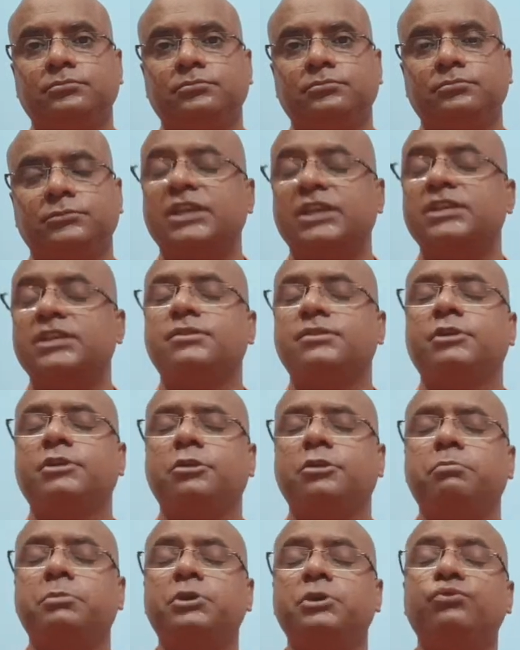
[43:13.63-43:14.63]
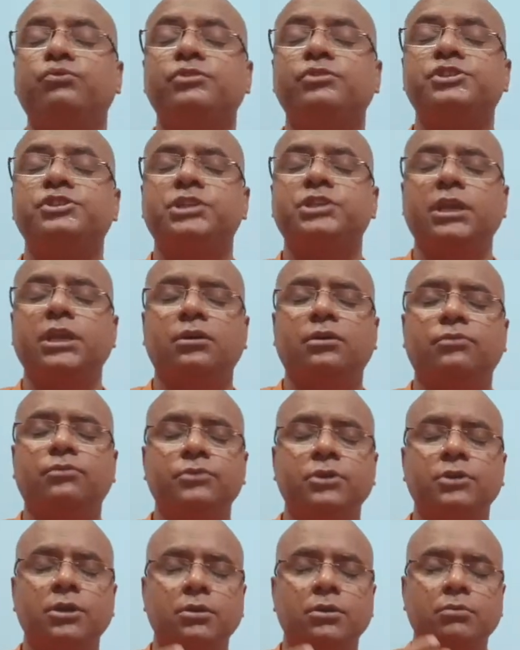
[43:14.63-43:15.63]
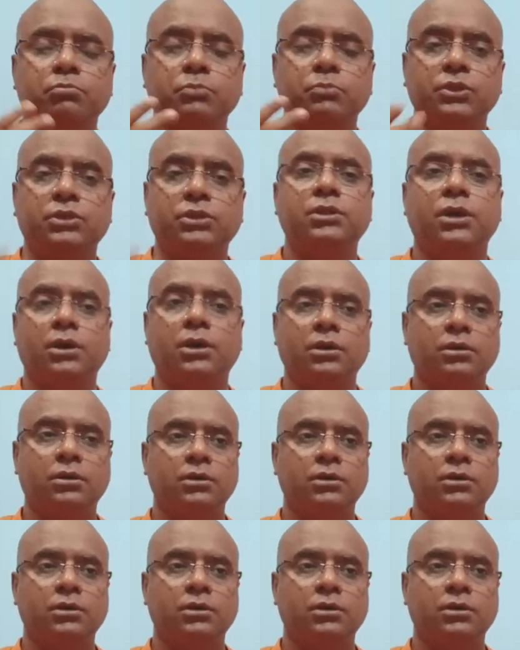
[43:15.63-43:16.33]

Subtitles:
There is a very beautiful saying of Buddha,